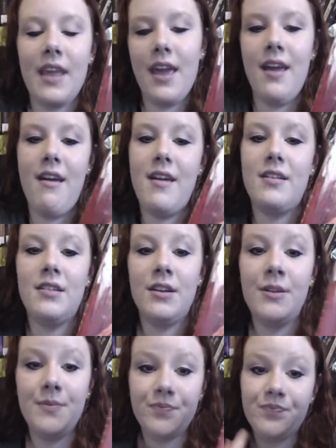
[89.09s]
And
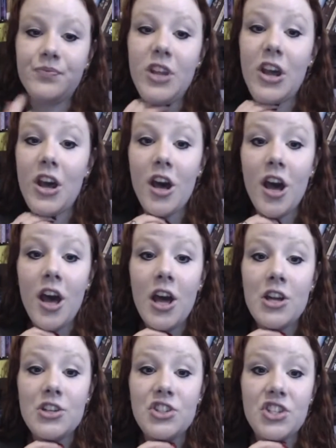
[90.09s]

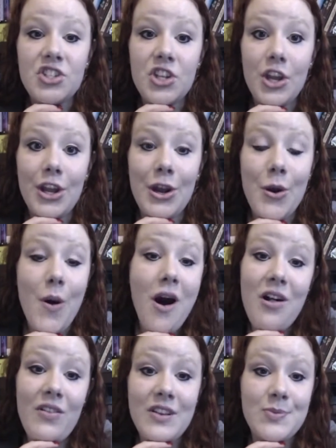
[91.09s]
just so you know,
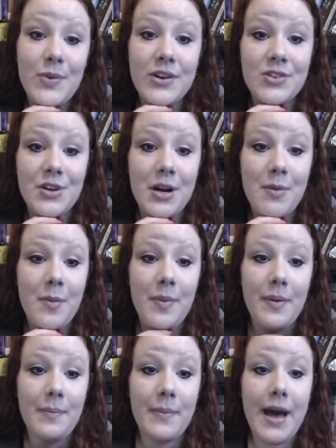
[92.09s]
all of these books are going to be
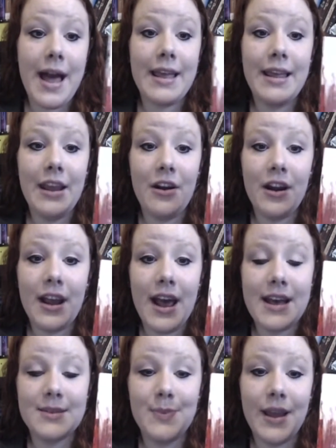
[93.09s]
by Kiera
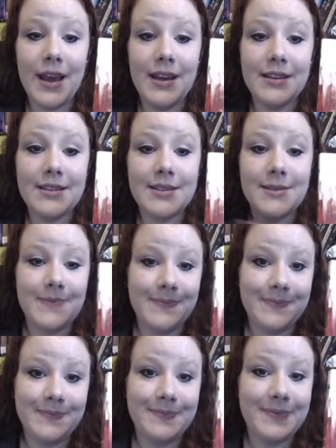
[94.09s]
Cass because,
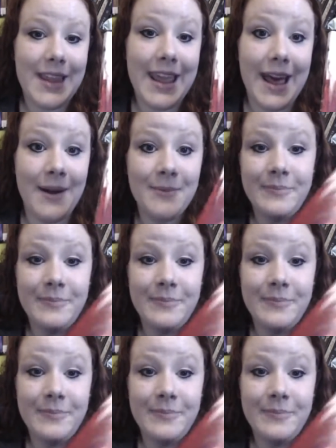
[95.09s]
yeah.